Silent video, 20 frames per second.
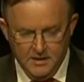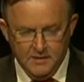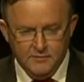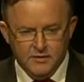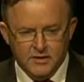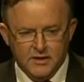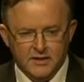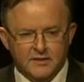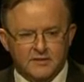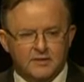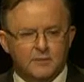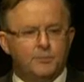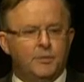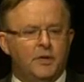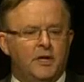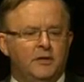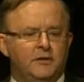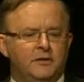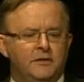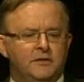Even his
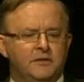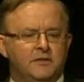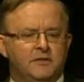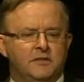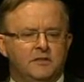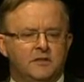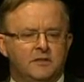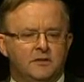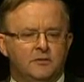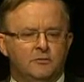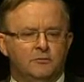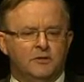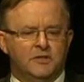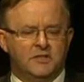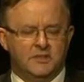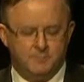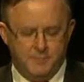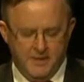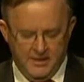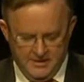opponents
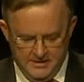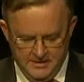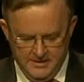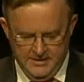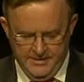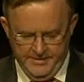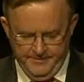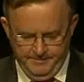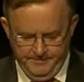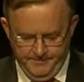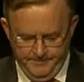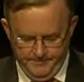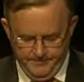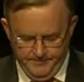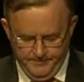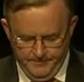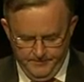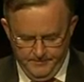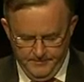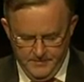respected him.
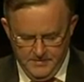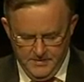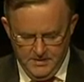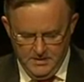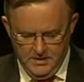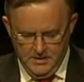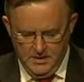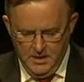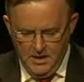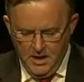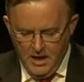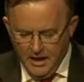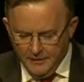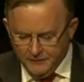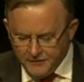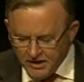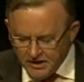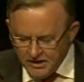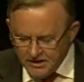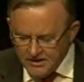
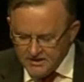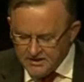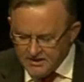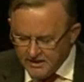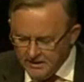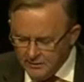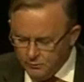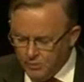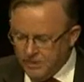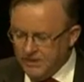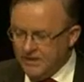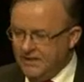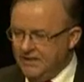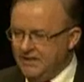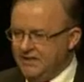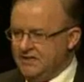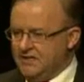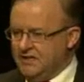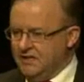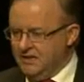After easily winning
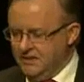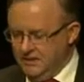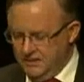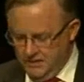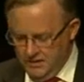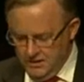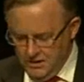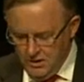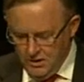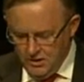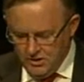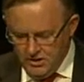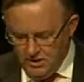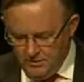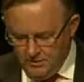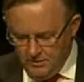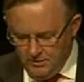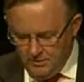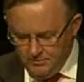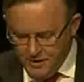his seat,
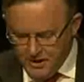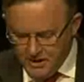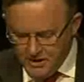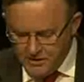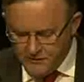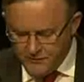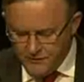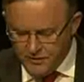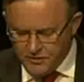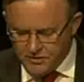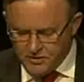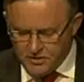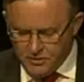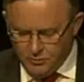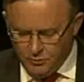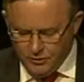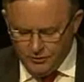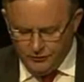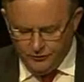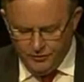Tom spent his first
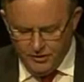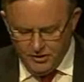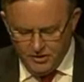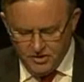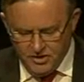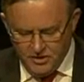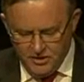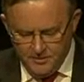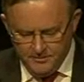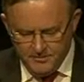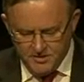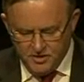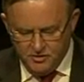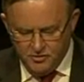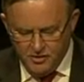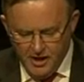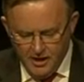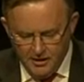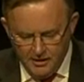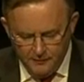two or three terms
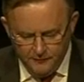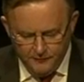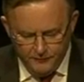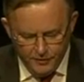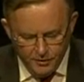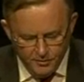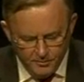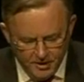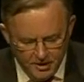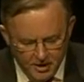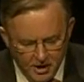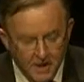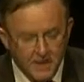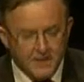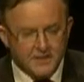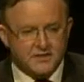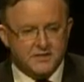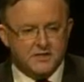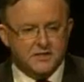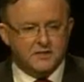creating firm
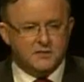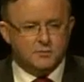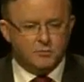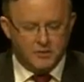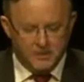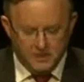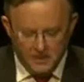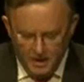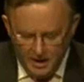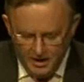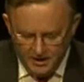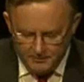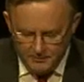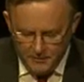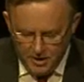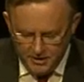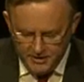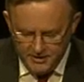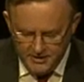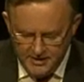alliances with
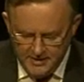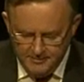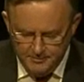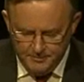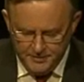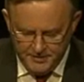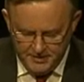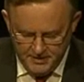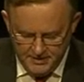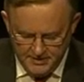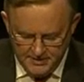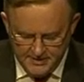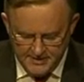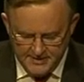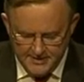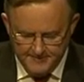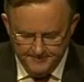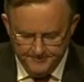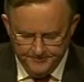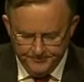like-minded
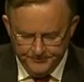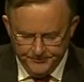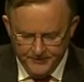MPs.